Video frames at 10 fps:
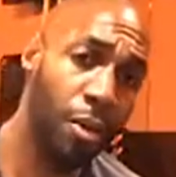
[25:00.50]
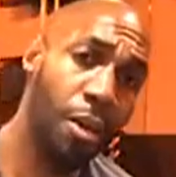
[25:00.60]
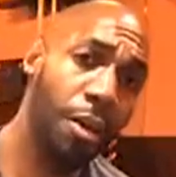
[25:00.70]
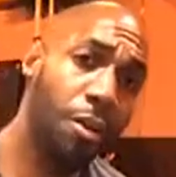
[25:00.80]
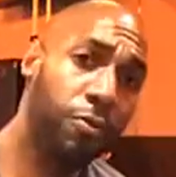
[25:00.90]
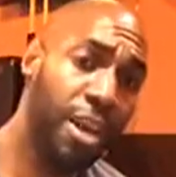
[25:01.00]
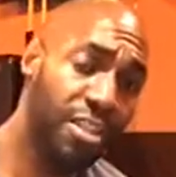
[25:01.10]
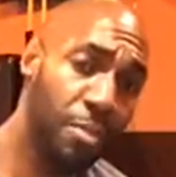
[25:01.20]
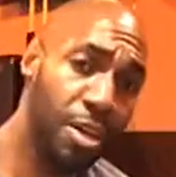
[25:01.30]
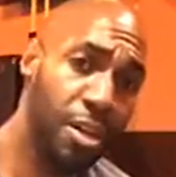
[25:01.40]
training,
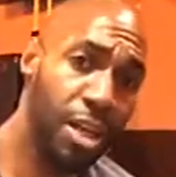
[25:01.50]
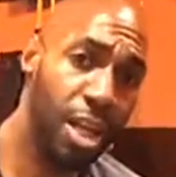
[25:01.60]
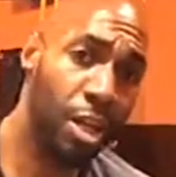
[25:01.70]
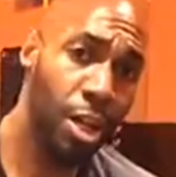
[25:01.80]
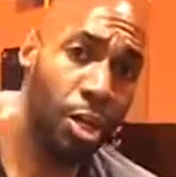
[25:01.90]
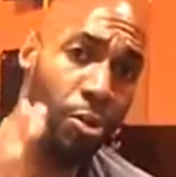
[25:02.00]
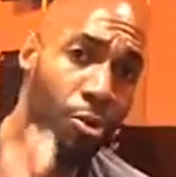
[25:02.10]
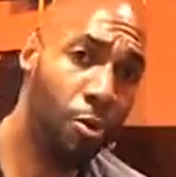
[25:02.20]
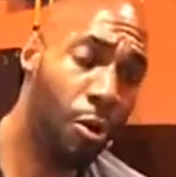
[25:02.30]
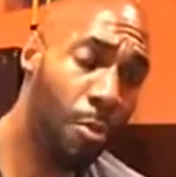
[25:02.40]

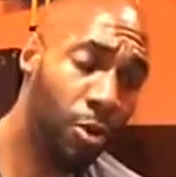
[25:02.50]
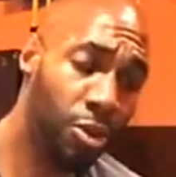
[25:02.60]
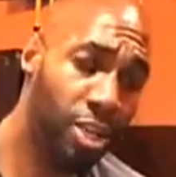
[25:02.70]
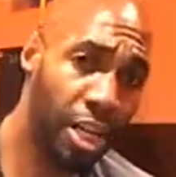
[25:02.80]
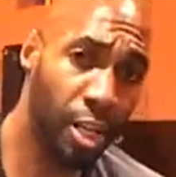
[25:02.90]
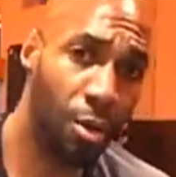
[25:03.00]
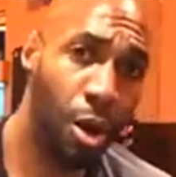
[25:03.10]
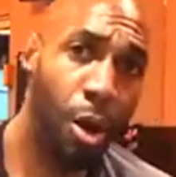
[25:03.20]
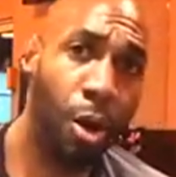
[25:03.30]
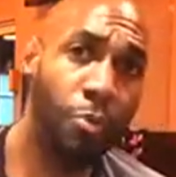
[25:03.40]
flexibility, neuromotor
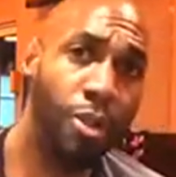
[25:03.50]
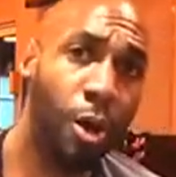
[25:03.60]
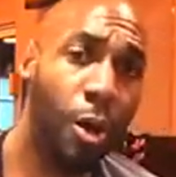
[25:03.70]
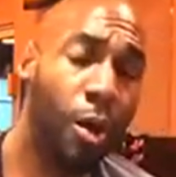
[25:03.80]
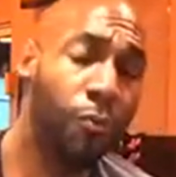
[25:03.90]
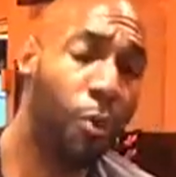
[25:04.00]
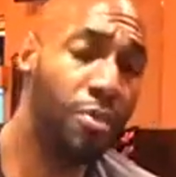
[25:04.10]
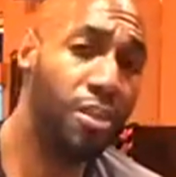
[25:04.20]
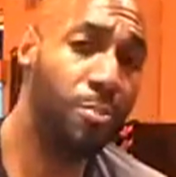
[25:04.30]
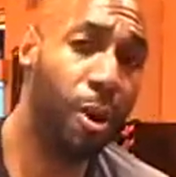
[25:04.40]
training, hopefully
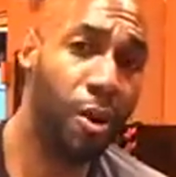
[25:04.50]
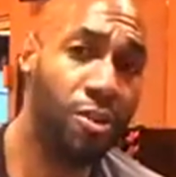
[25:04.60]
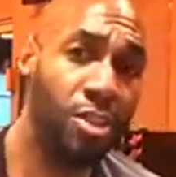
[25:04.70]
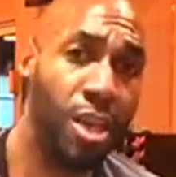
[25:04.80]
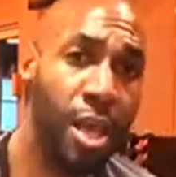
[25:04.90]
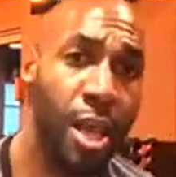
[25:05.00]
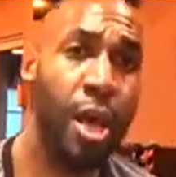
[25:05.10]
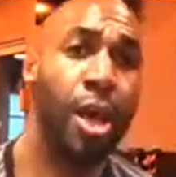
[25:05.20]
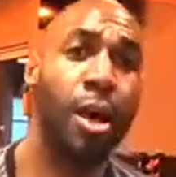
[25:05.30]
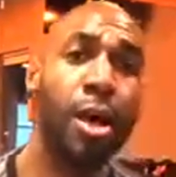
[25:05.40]
all 4 of these parts